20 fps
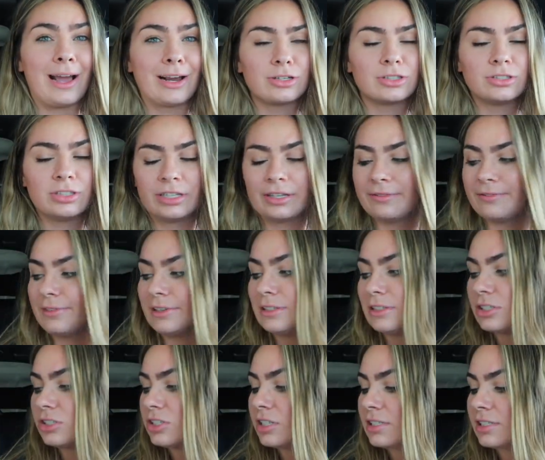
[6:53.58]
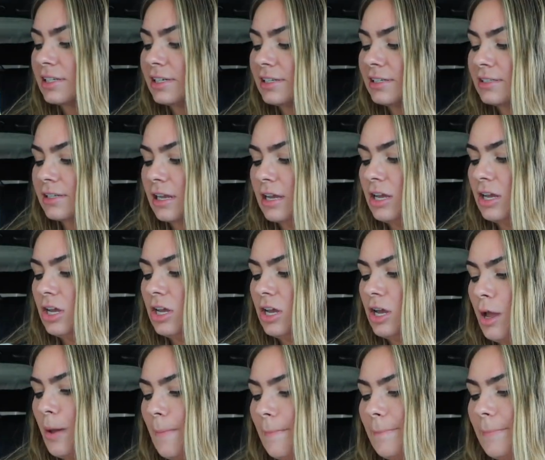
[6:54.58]
actually vintage this is,
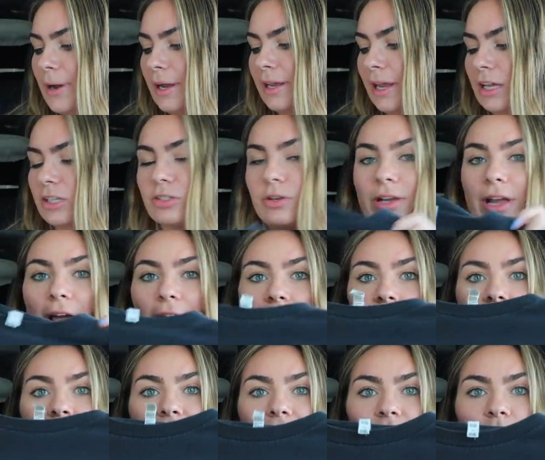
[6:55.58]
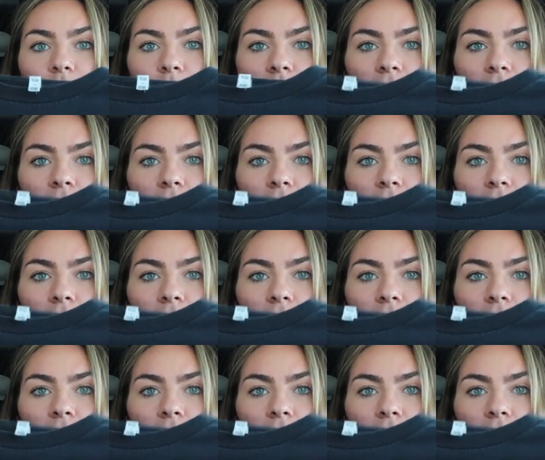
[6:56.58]
but yeah, so I got this